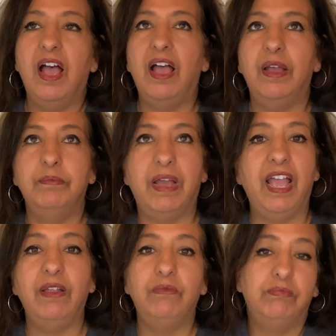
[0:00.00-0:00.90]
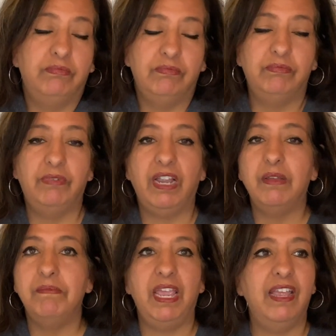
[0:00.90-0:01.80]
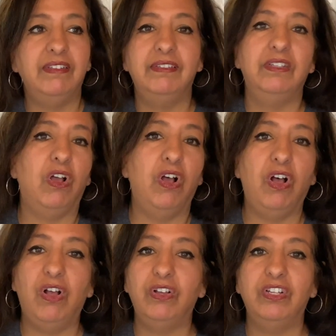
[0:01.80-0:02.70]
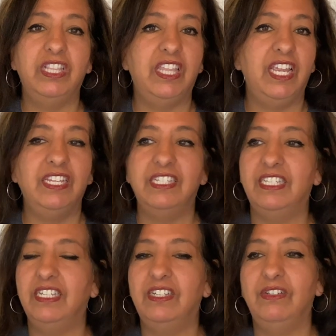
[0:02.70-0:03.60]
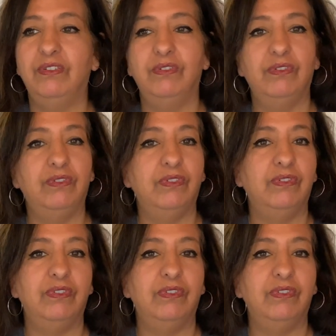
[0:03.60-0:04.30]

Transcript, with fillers: I recommend all good things to,